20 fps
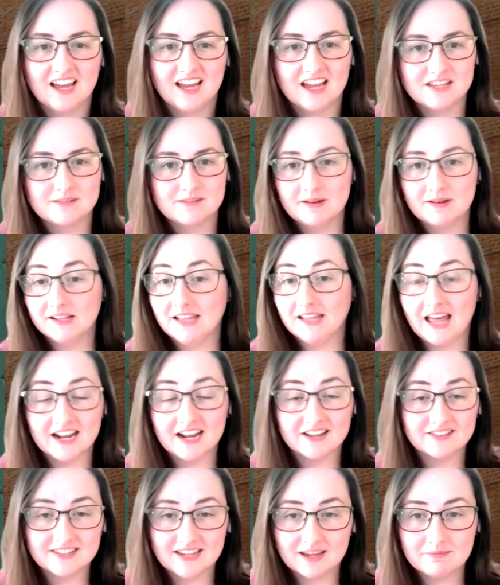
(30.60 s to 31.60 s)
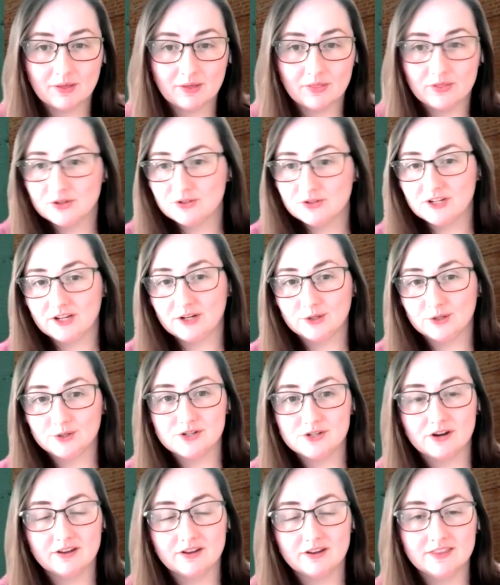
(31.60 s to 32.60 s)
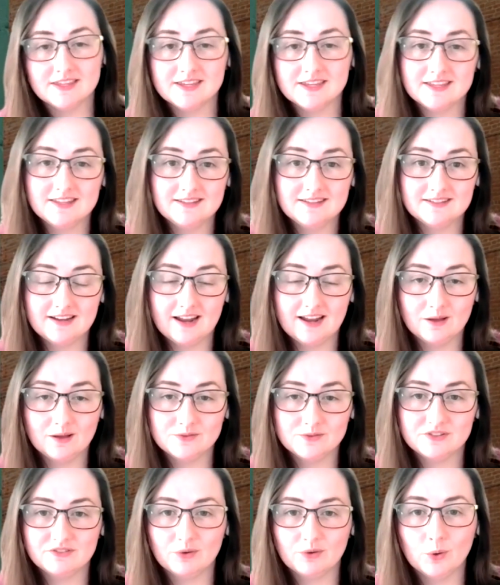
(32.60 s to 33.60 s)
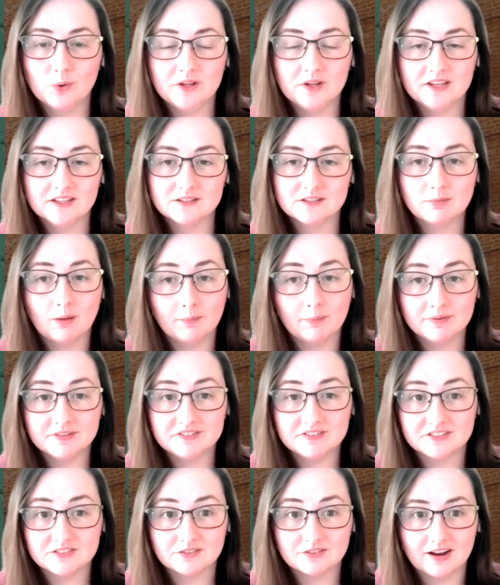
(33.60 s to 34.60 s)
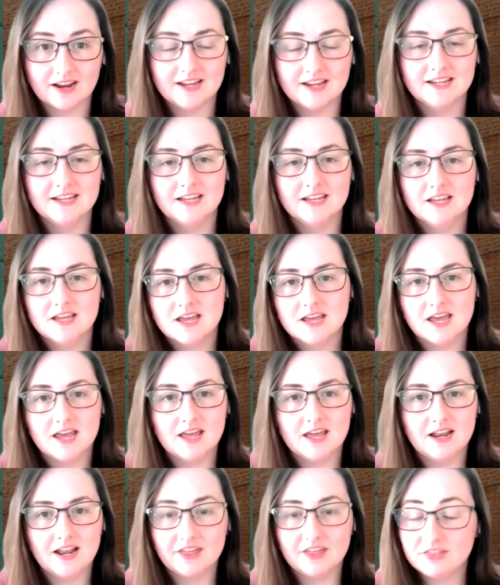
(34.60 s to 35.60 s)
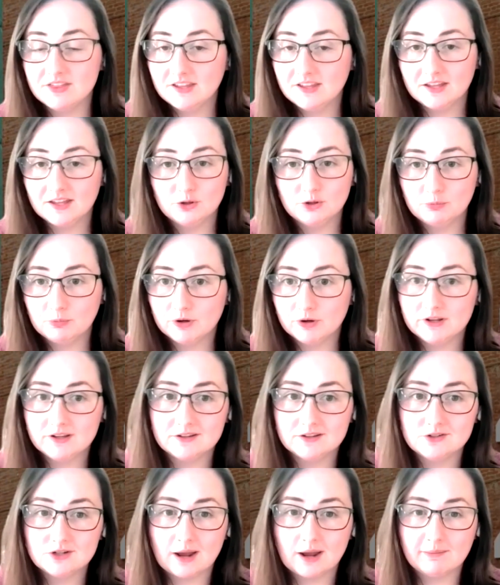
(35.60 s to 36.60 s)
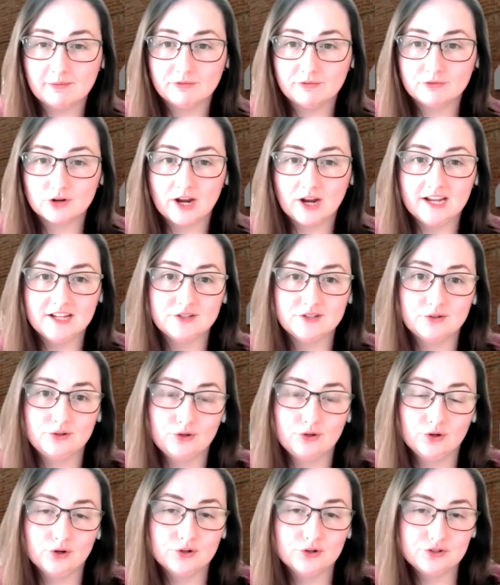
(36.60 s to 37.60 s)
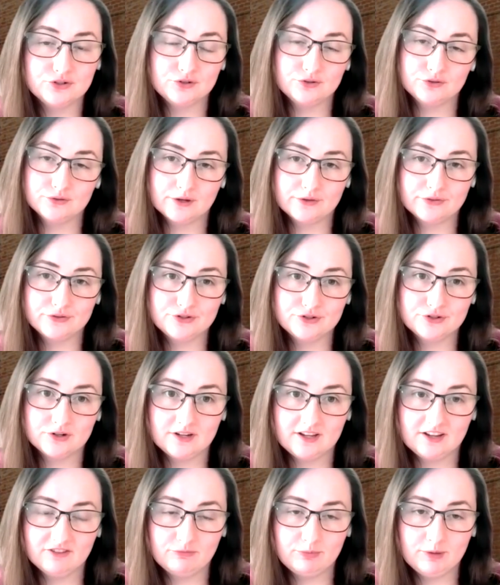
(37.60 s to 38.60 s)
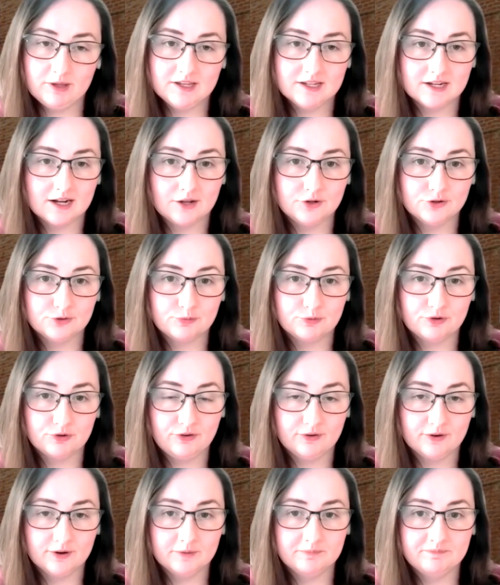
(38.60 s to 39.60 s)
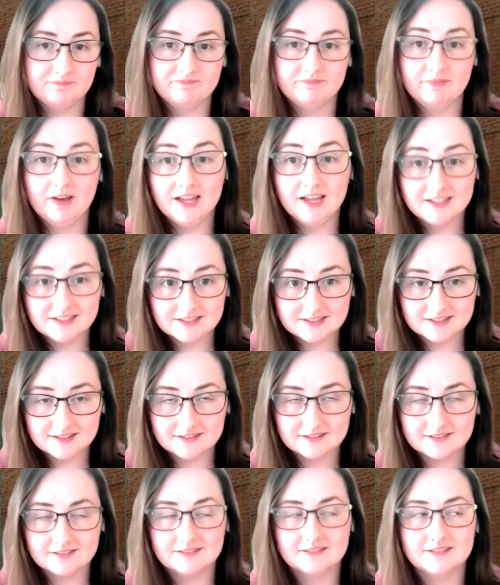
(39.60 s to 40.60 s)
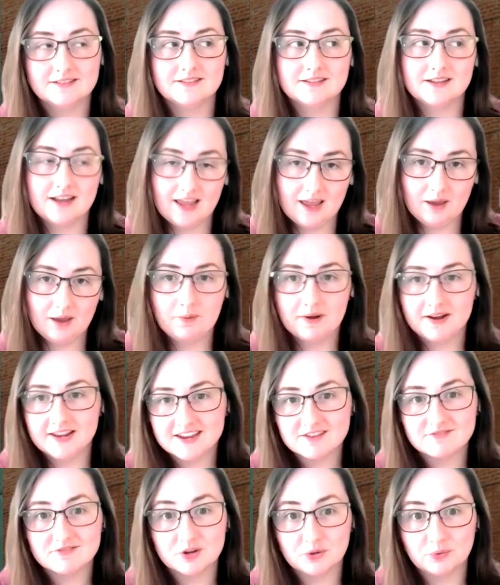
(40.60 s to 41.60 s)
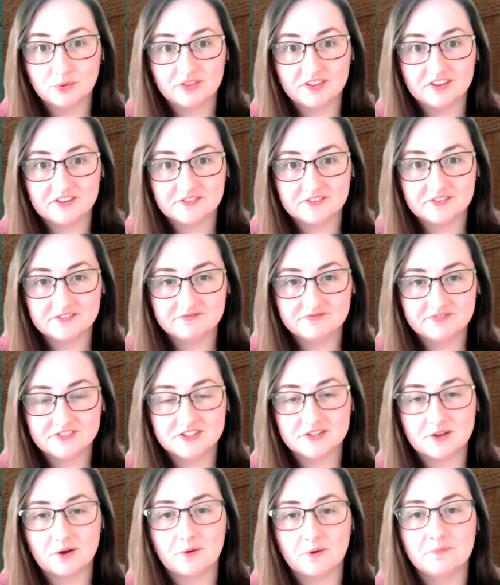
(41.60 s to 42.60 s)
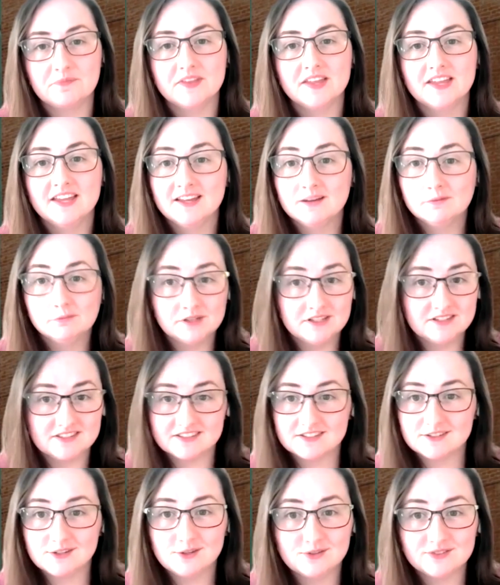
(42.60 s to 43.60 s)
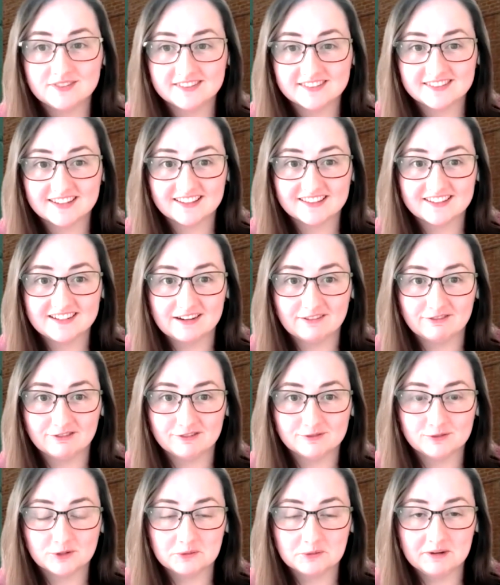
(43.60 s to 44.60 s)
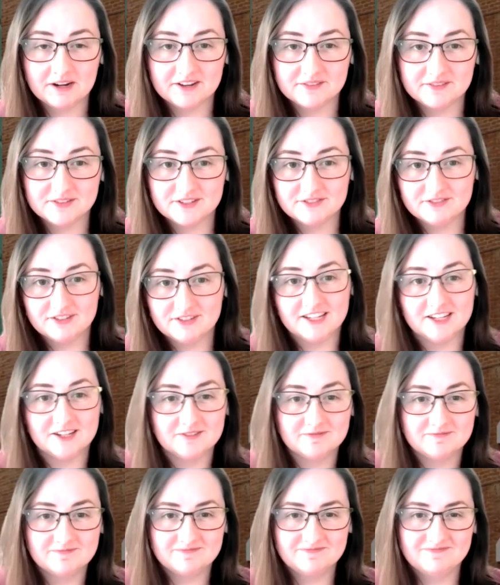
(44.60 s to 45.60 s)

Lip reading: I spend a lot of time on this channel sharing the ins and outs of owning a small business, right? And I think I do a pretty good job of trying to encourage you throughout the journey of being an entrepreneur. But today I want to get real with you. So please excuse the slightly different format of this video.